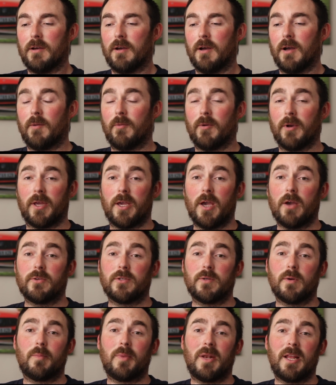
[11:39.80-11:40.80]
I want to go
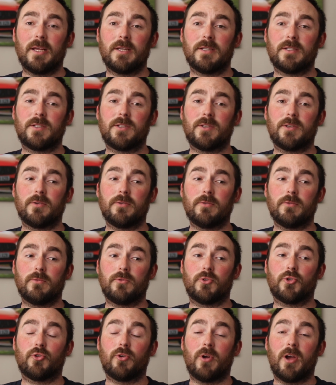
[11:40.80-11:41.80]
to a place to
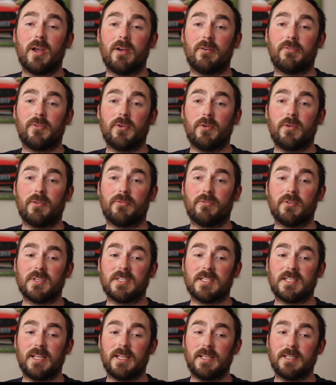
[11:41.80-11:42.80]
try a few different
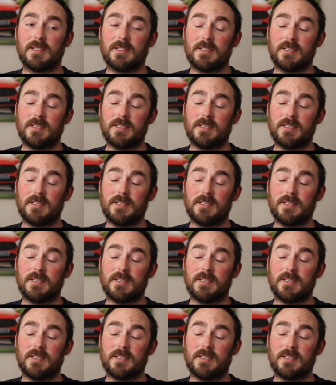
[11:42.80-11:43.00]
seats